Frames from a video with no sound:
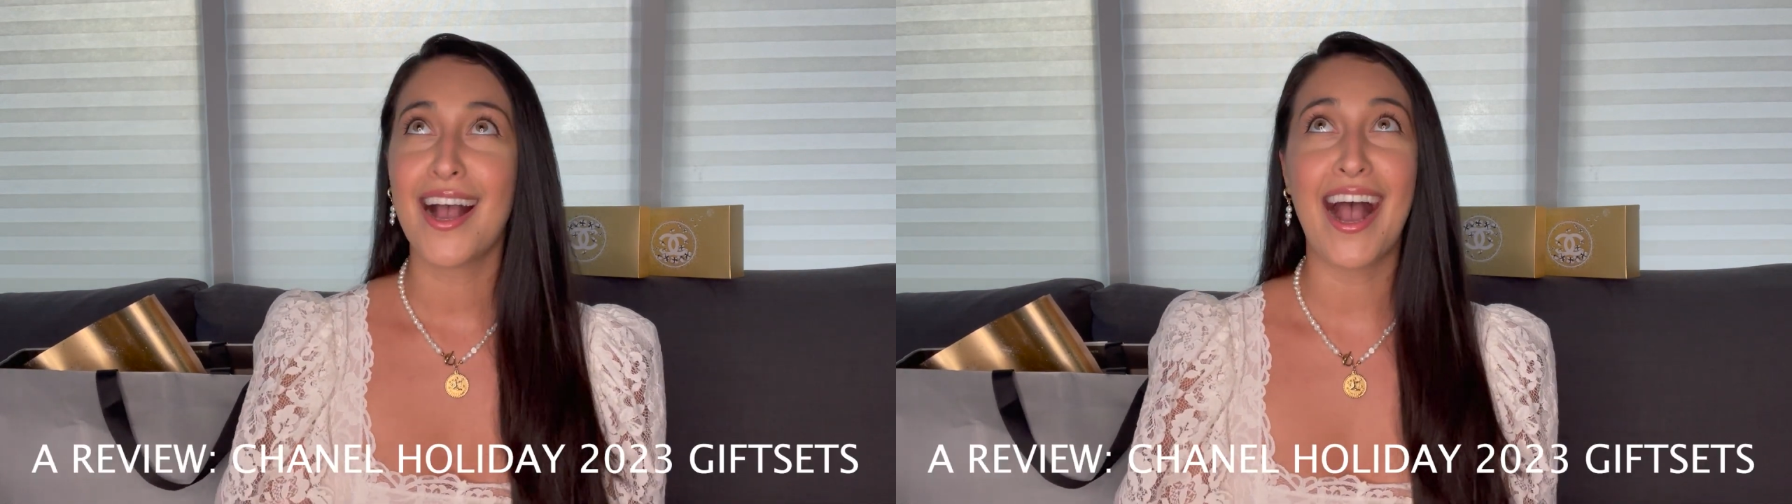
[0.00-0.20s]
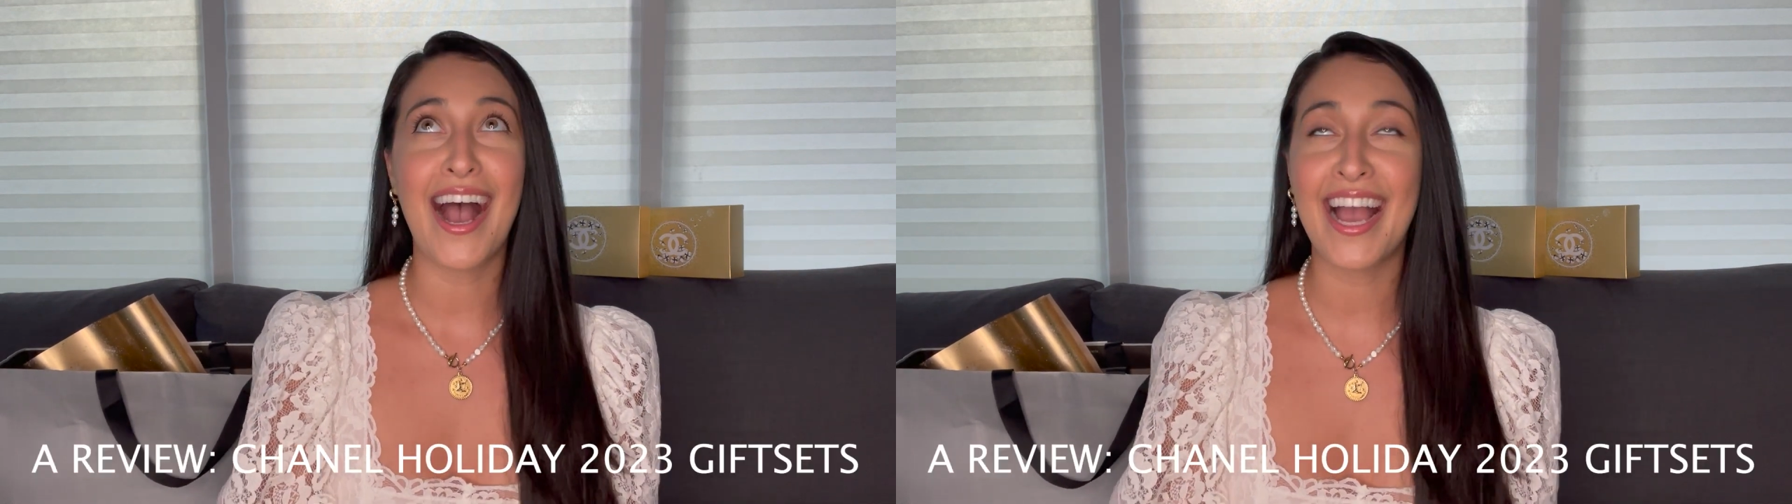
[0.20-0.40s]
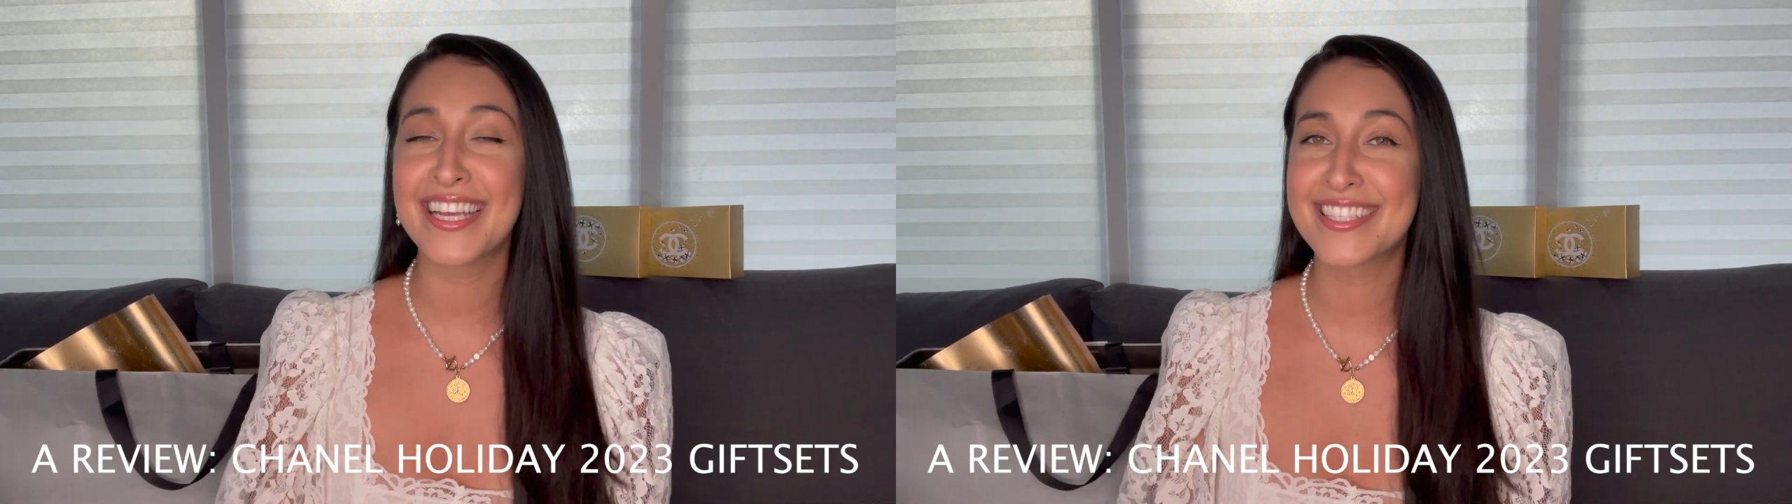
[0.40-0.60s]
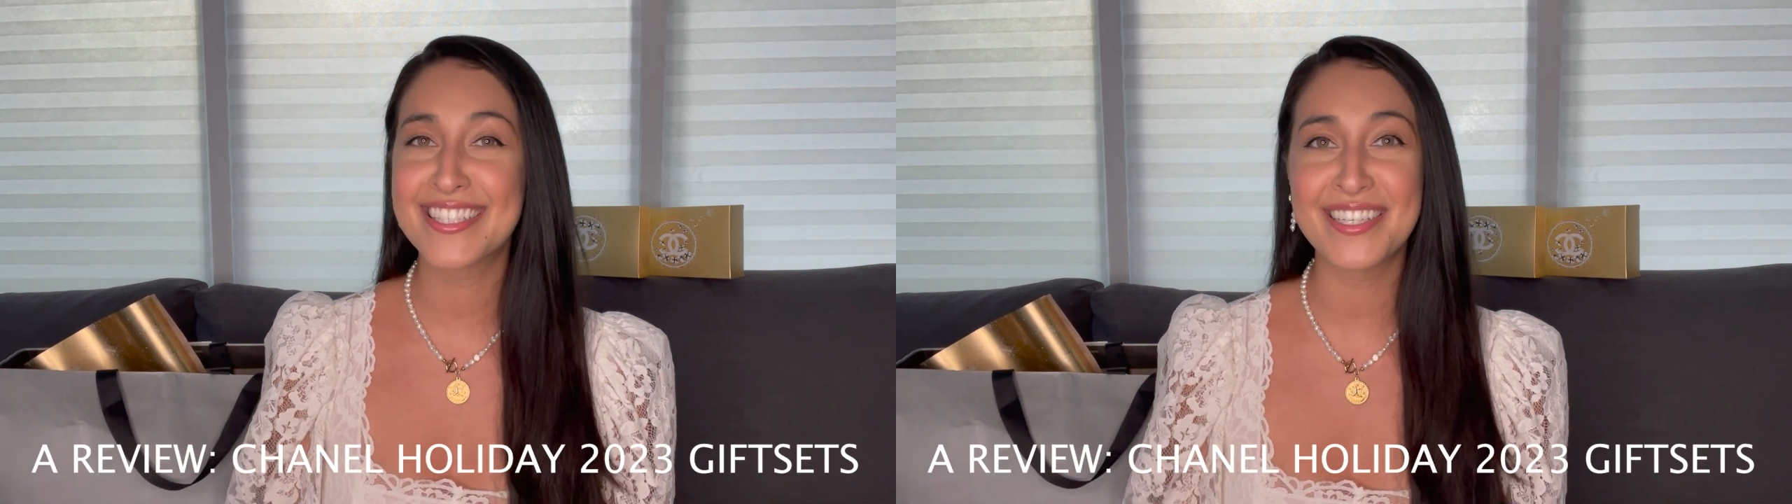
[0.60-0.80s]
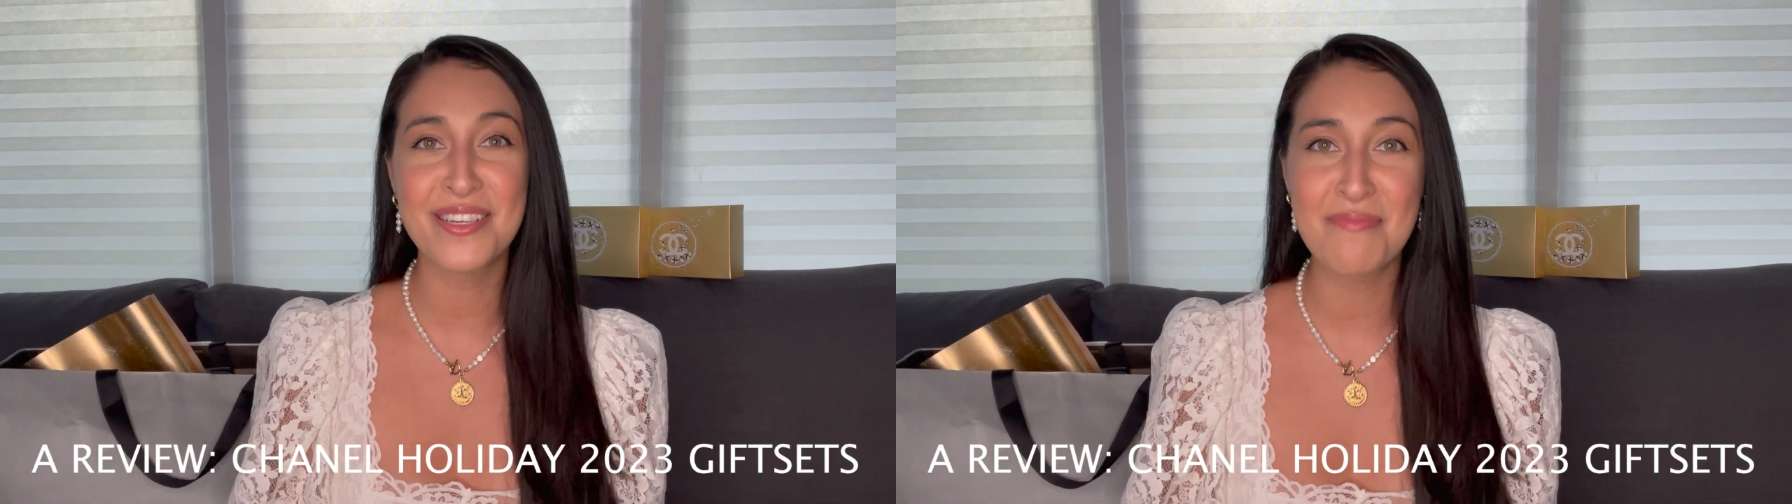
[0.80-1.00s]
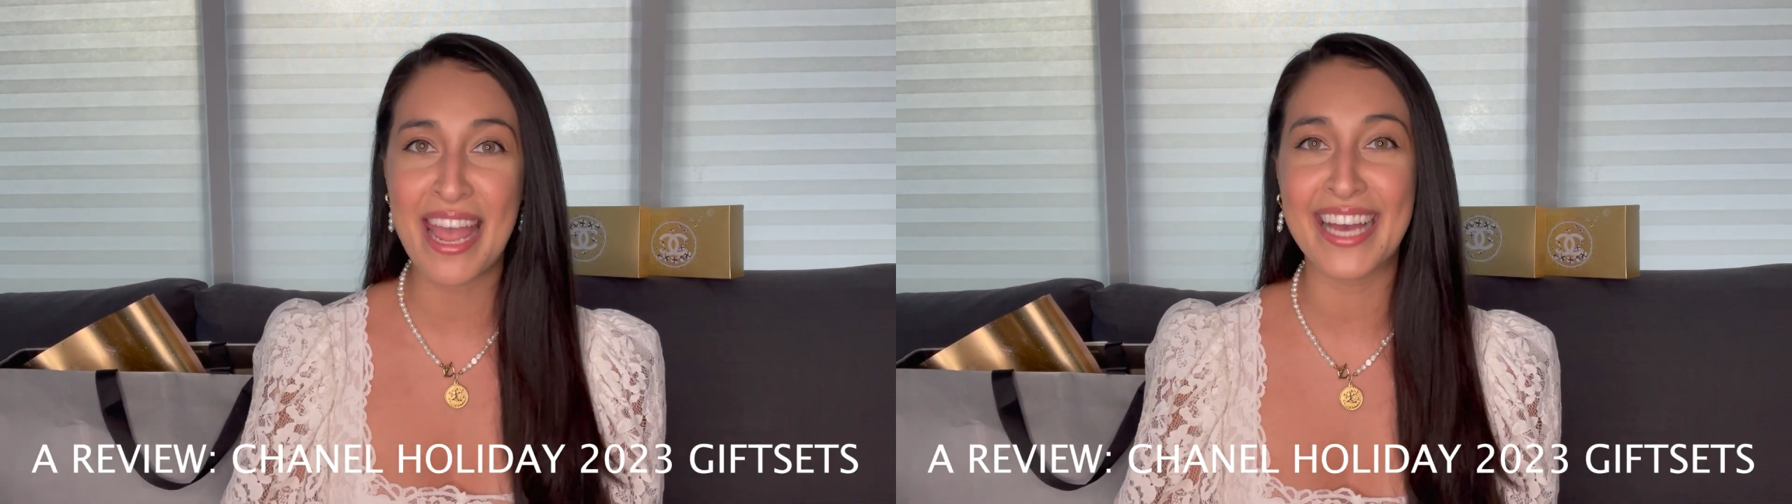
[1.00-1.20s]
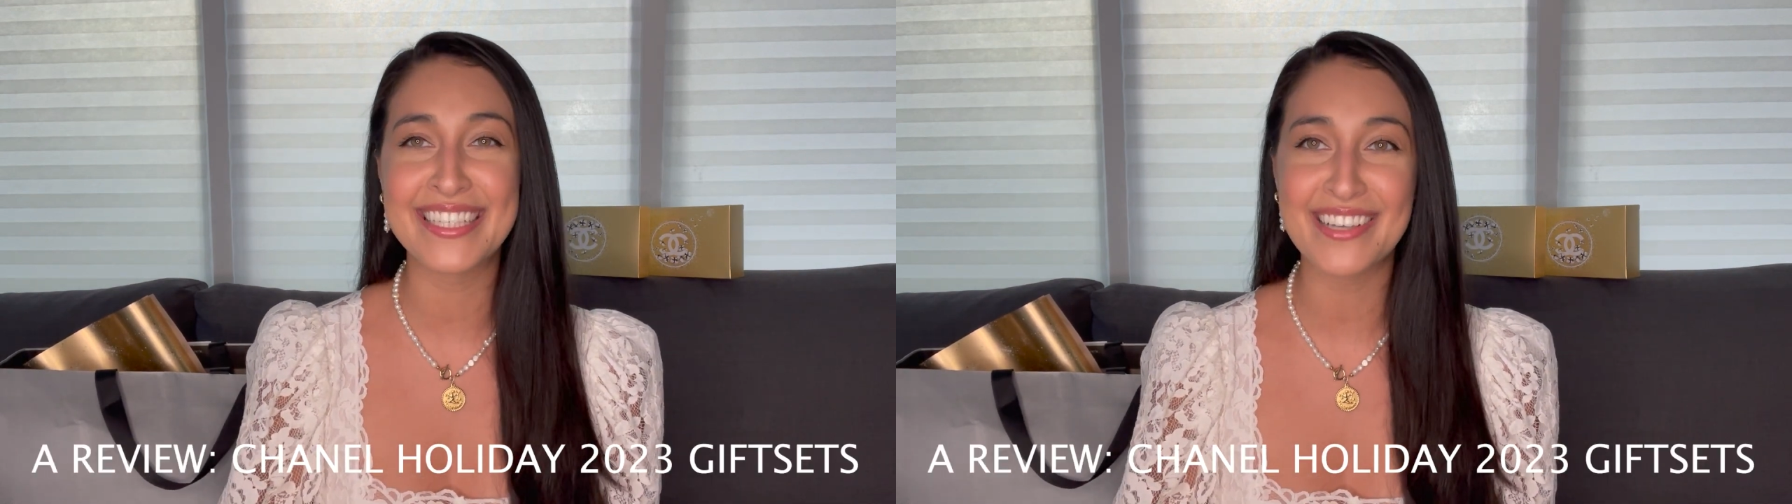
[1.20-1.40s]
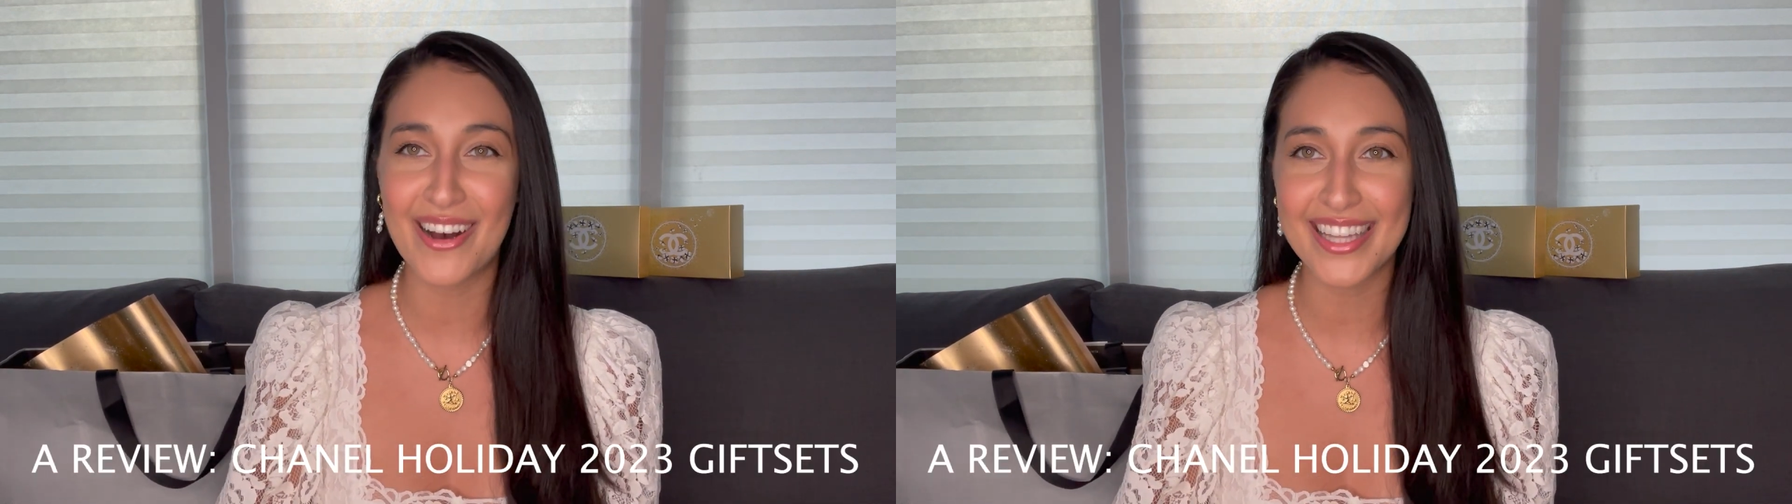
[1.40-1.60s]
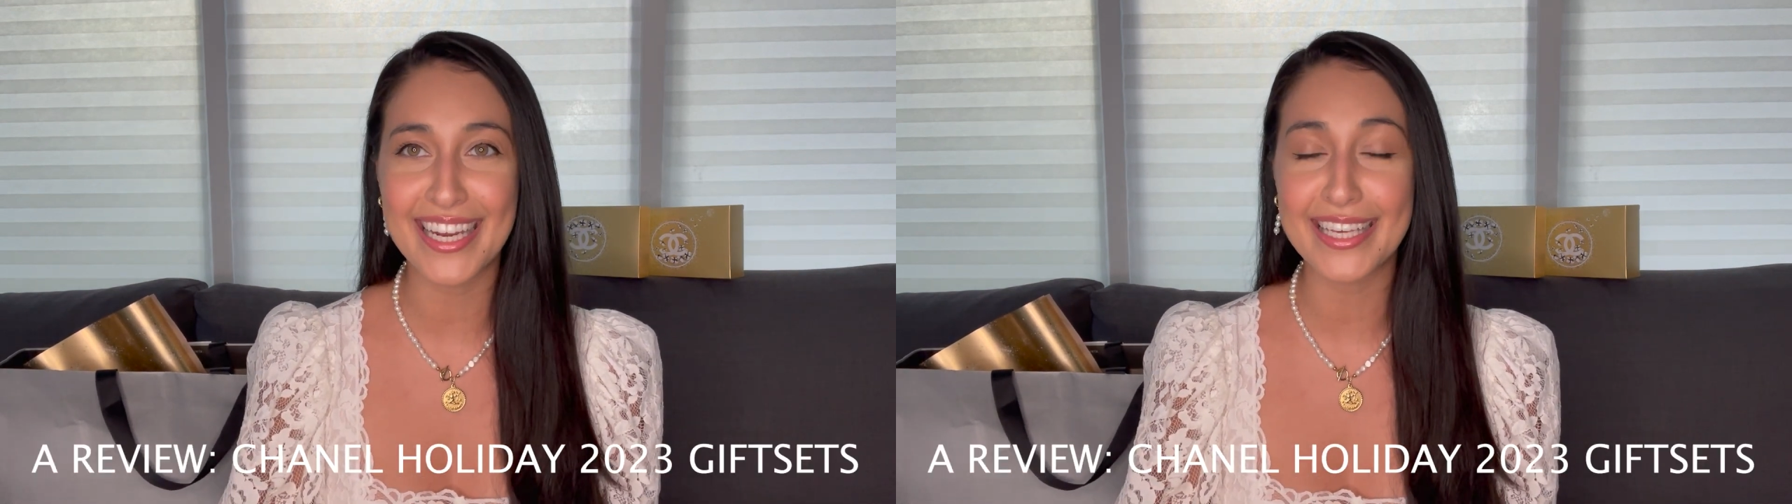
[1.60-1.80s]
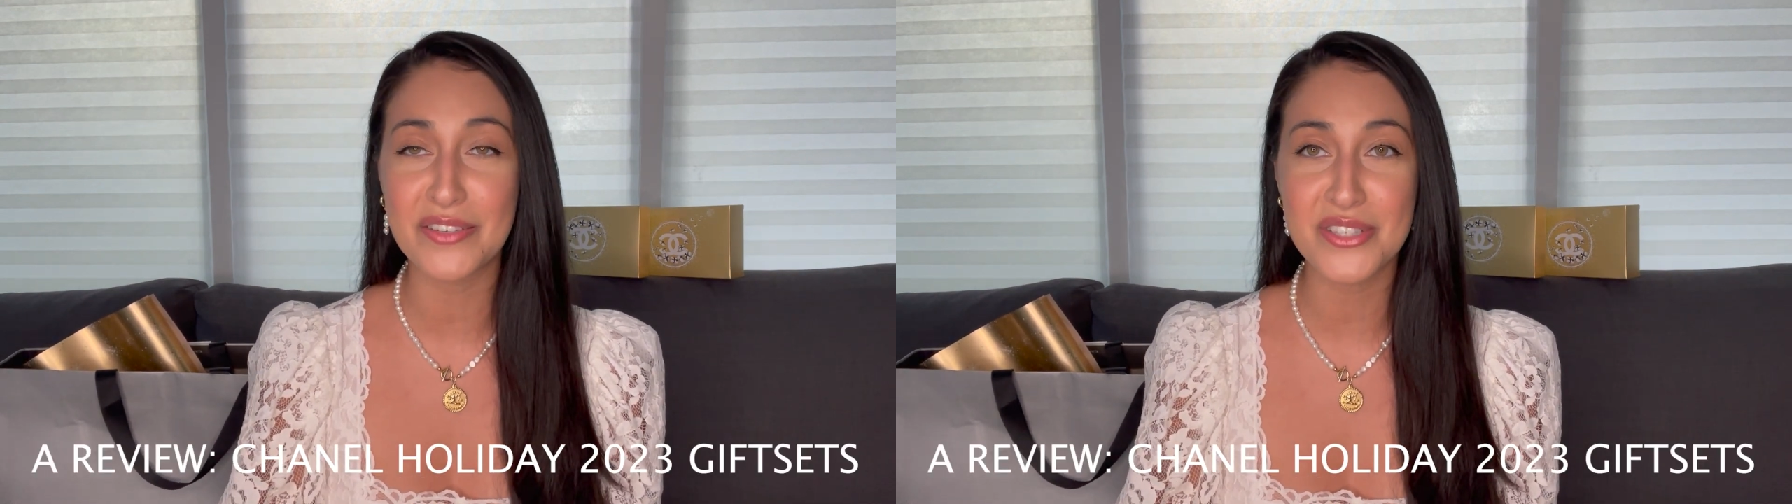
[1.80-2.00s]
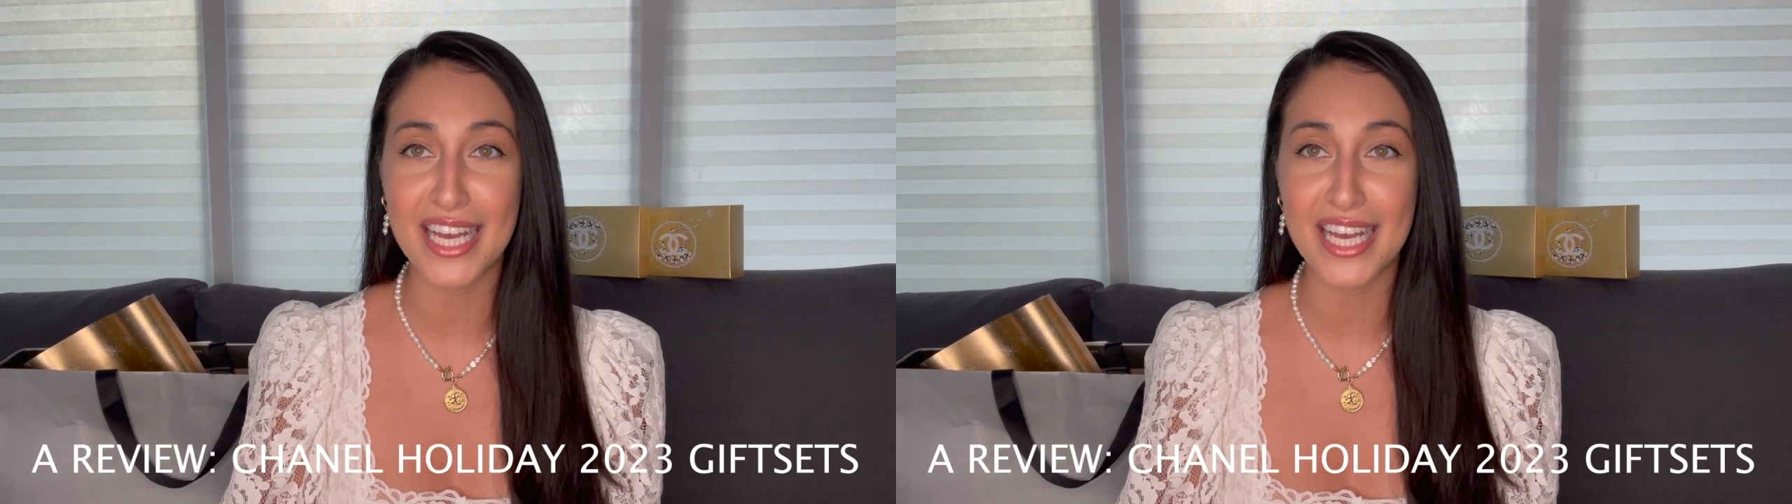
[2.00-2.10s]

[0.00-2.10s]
highest in demand holiday gift